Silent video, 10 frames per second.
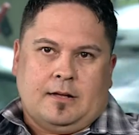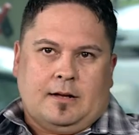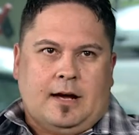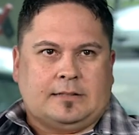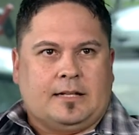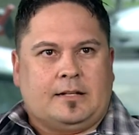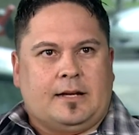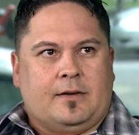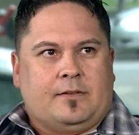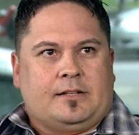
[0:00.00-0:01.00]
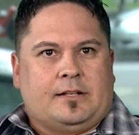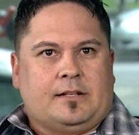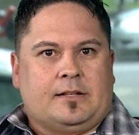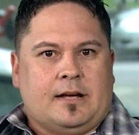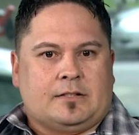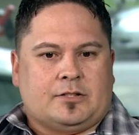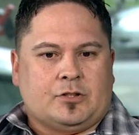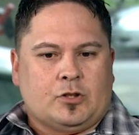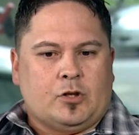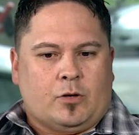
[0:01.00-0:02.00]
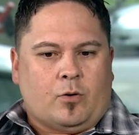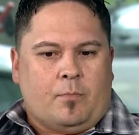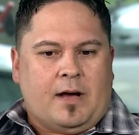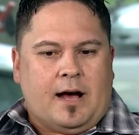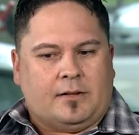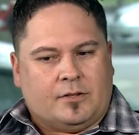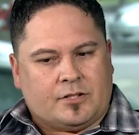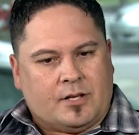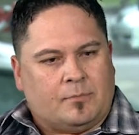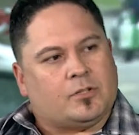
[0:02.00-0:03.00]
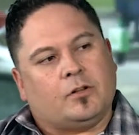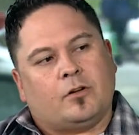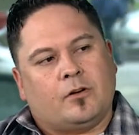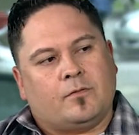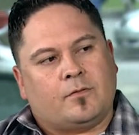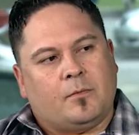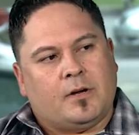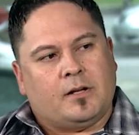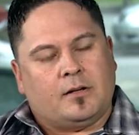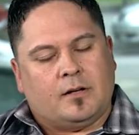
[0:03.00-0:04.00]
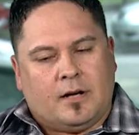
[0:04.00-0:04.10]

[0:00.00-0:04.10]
I take everything that's good or bad, there's something to learn from it.